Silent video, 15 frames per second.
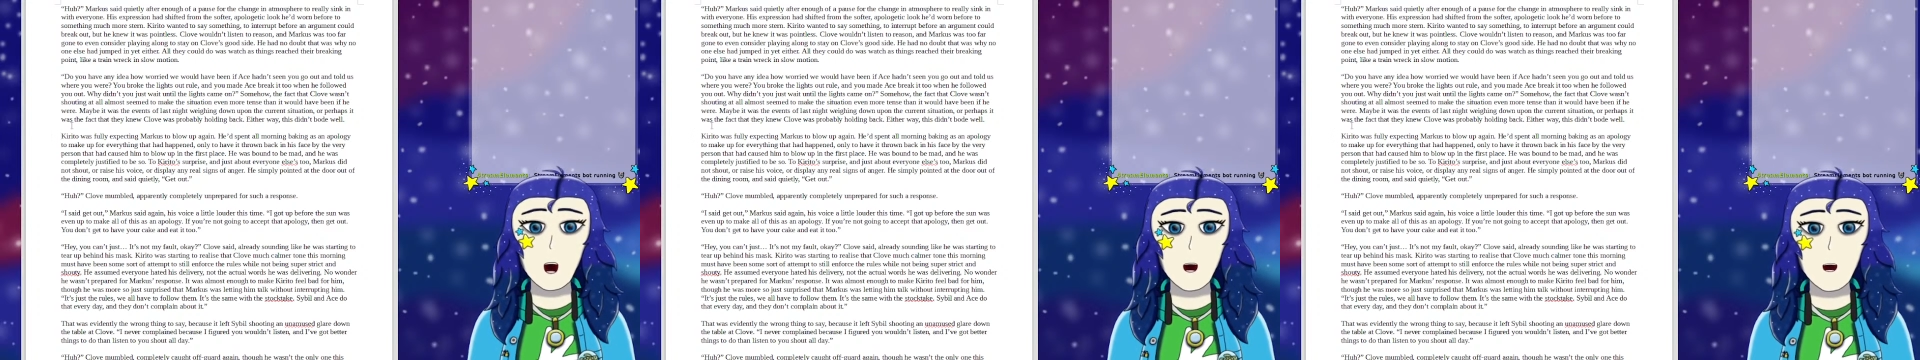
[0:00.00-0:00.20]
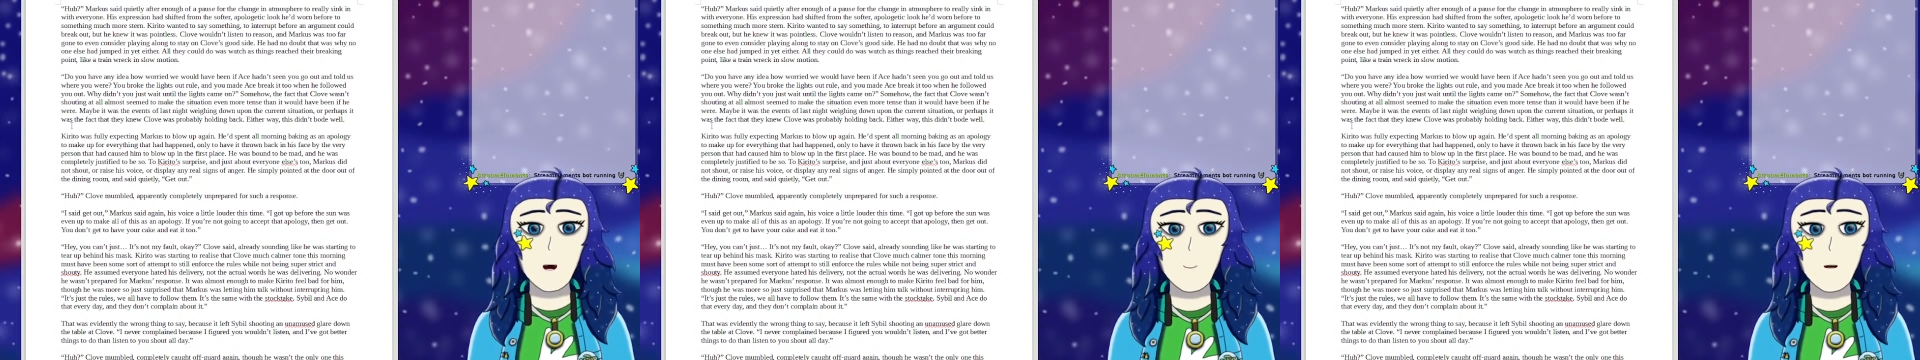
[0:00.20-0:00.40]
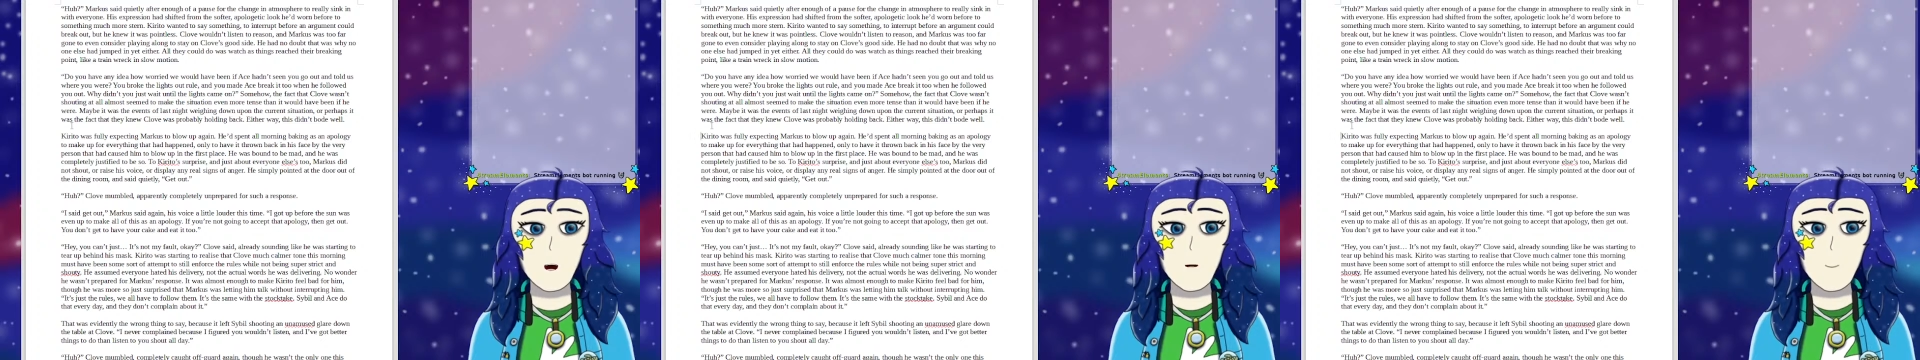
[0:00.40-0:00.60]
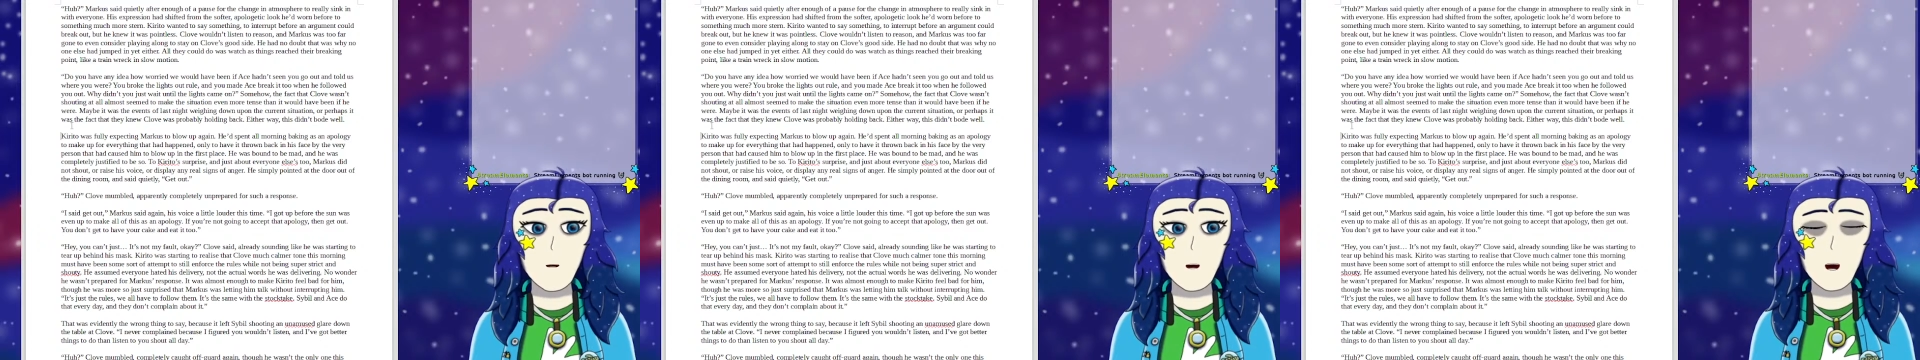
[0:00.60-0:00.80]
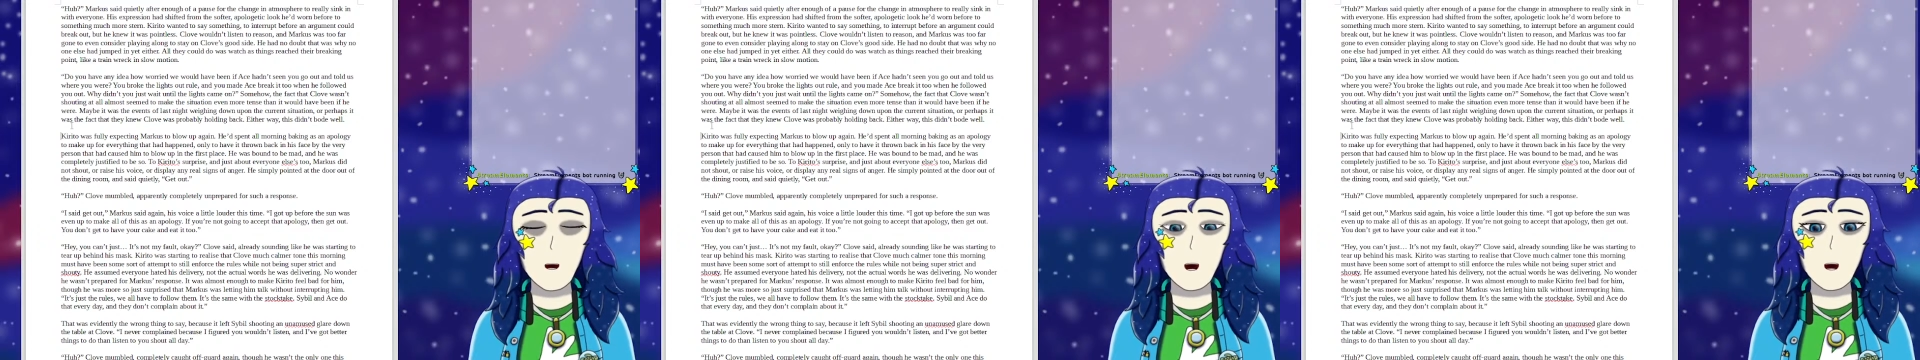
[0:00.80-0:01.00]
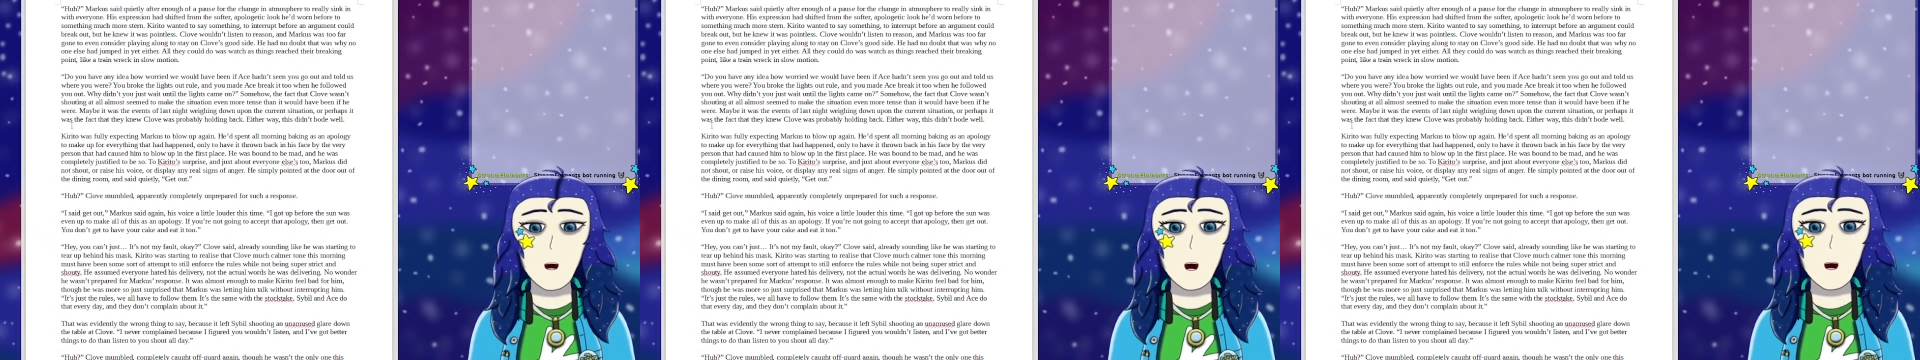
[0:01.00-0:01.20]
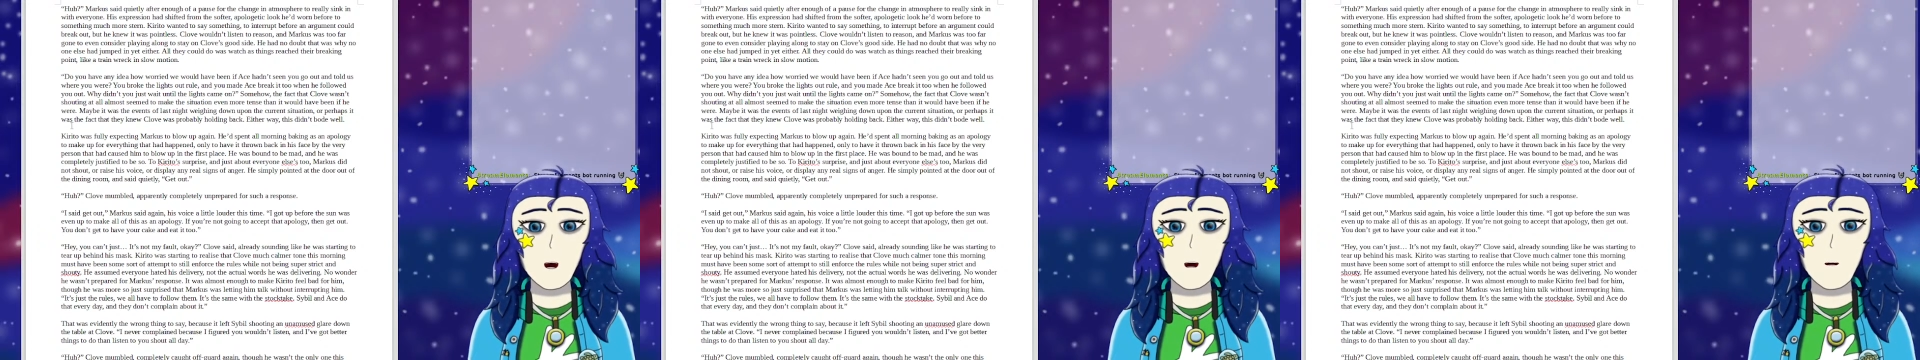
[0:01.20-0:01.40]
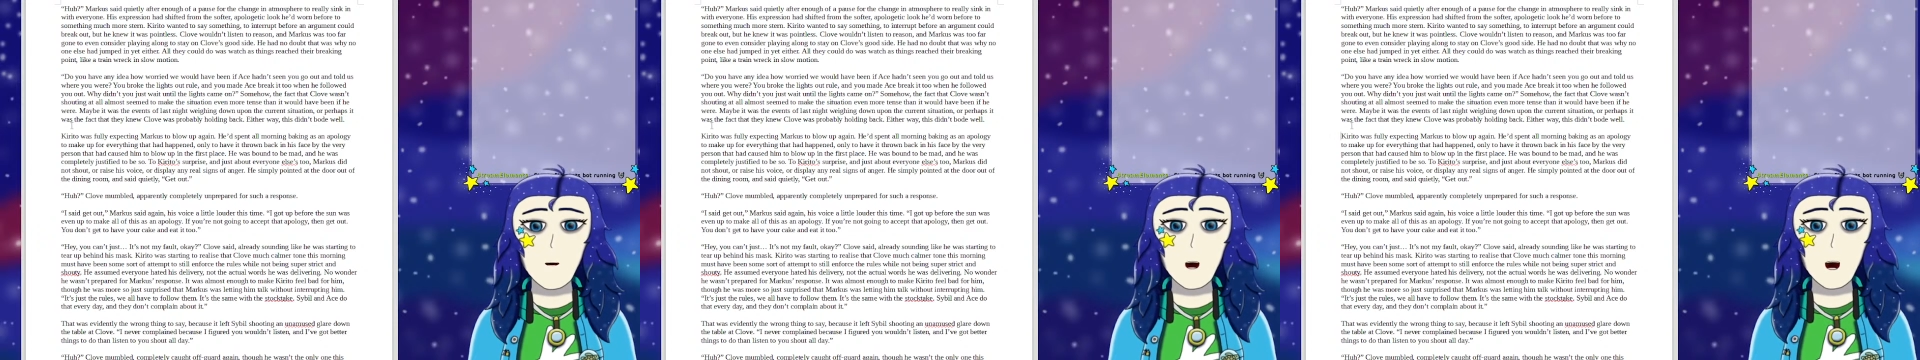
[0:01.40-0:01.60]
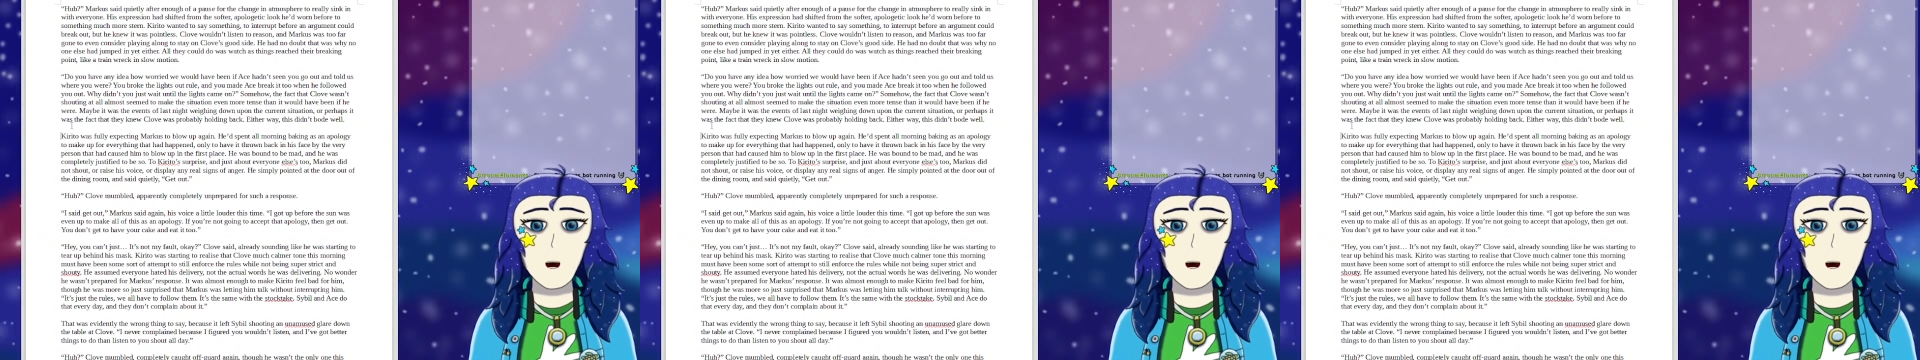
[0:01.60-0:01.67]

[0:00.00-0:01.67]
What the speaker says: he was completely justified